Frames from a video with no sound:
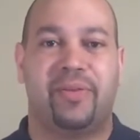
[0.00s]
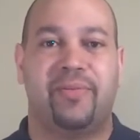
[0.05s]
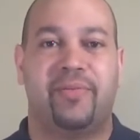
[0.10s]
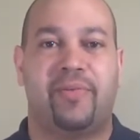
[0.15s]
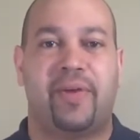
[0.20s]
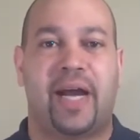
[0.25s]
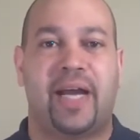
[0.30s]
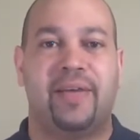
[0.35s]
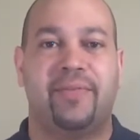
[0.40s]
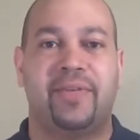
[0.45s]

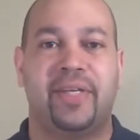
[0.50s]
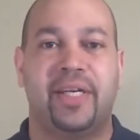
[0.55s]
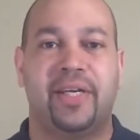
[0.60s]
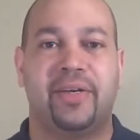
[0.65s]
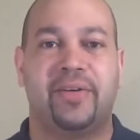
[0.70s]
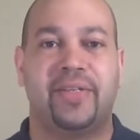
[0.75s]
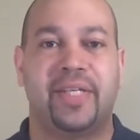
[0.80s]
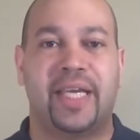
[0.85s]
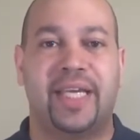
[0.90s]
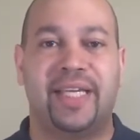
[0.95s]
5
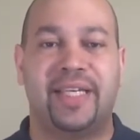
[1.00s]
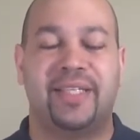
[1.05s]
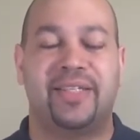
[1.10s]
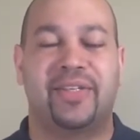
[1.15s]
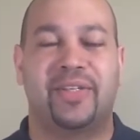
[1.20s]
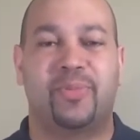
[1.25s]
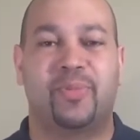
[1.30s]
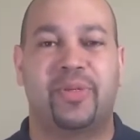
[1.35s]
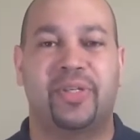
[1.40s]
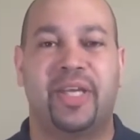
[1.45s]
years.
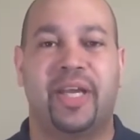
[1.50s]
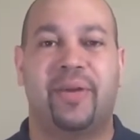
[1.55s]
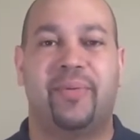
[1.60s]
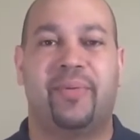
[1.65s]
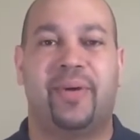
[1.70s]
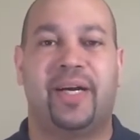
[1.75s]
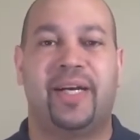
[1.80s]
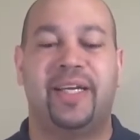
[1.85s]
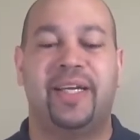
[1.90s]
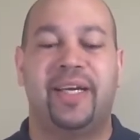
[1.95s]
86%.
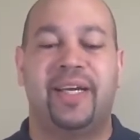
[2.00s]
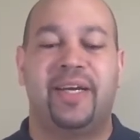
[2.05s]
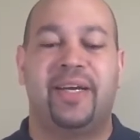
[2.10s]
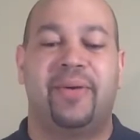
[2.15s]
Why?